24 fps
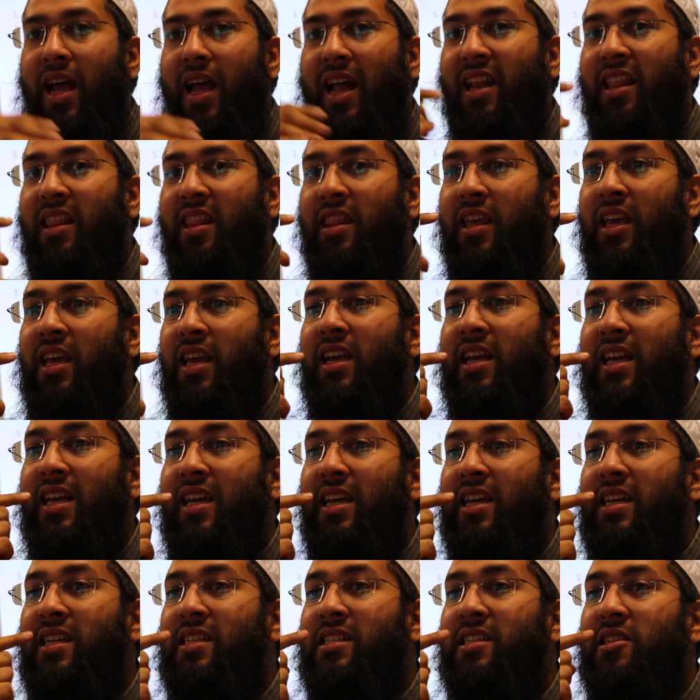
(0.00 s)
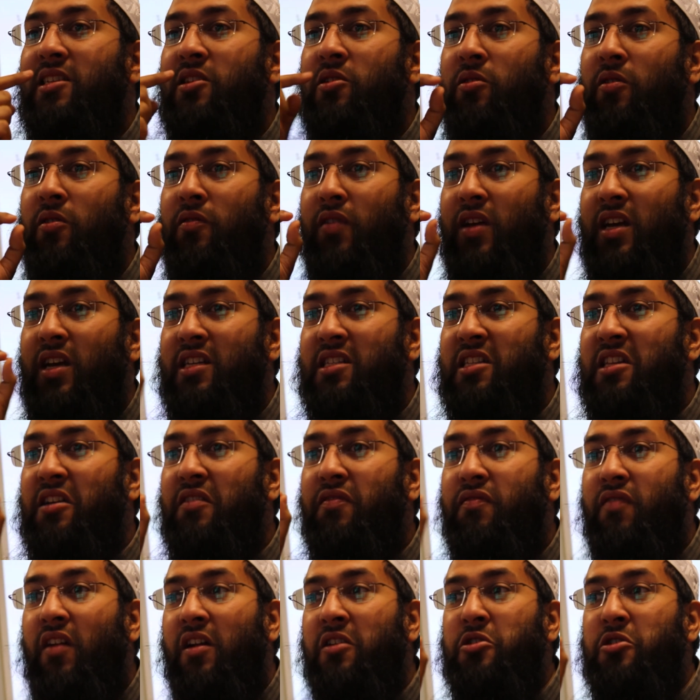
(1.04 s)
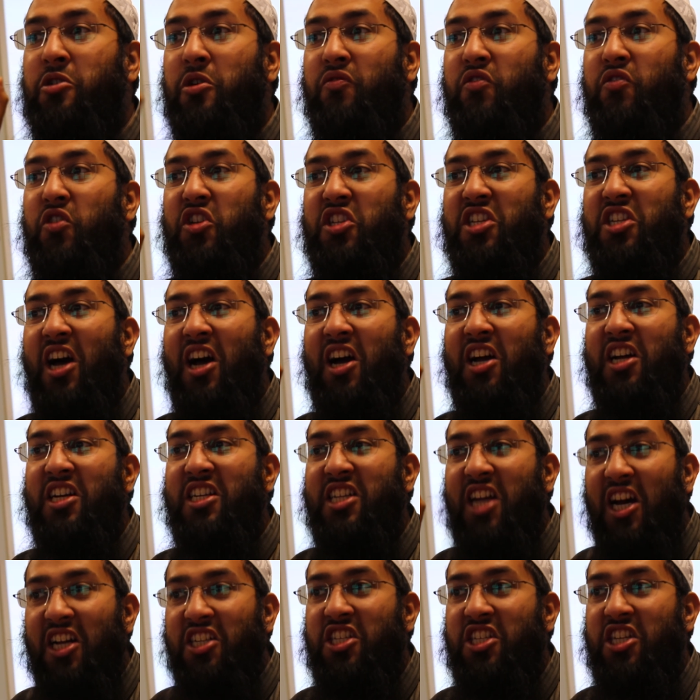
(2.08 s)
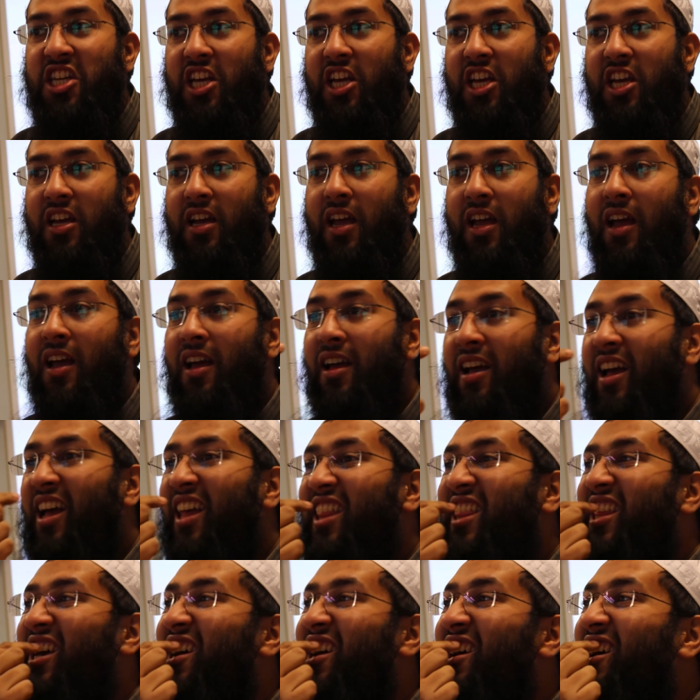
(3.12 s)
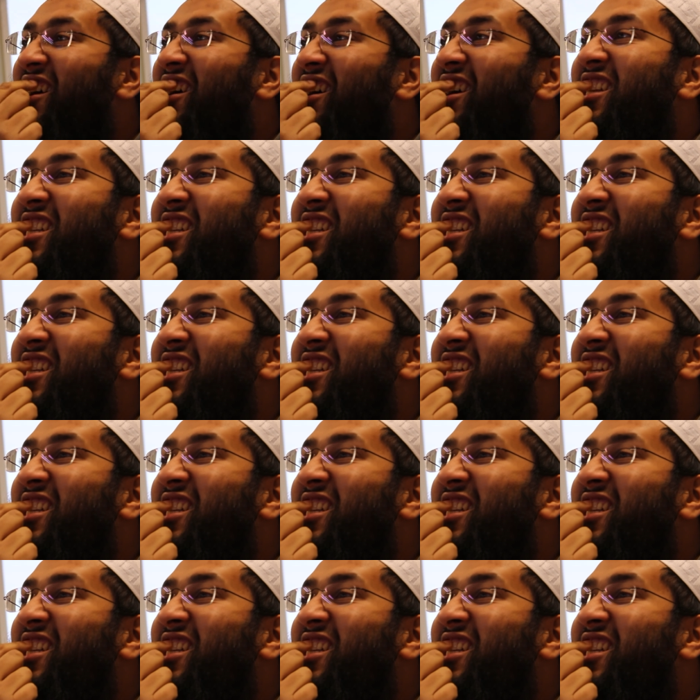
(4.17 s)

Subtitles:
And think, is the front of your tongue touching the